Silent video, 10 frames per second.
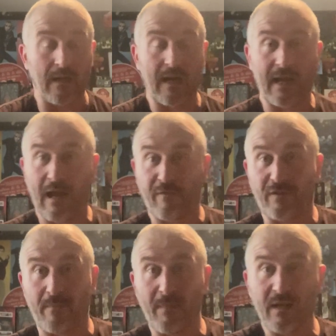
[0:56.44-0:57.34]
I have
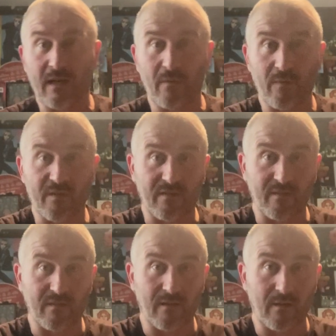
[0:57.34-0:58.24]
to admit, I was
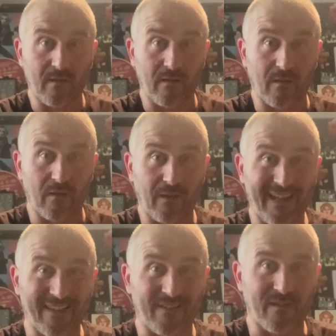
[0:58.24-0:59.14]

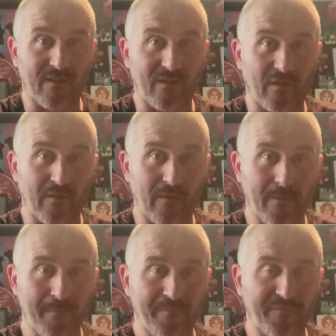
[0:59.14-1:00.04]
late to
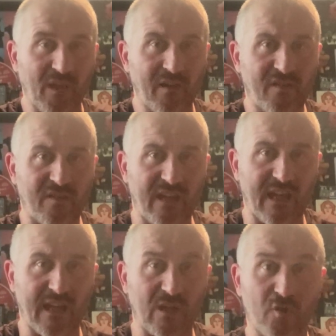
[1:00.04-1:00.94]
see
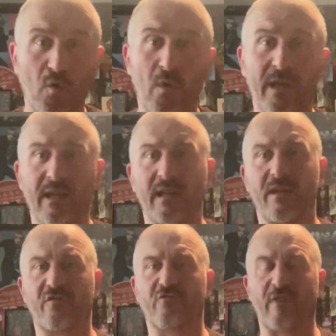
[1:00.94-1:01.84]
any joy in
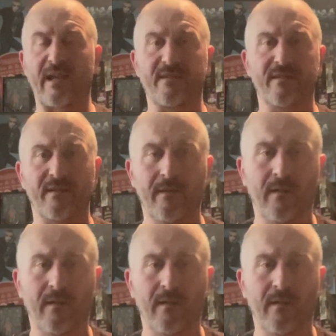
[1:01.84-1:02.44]
this trend.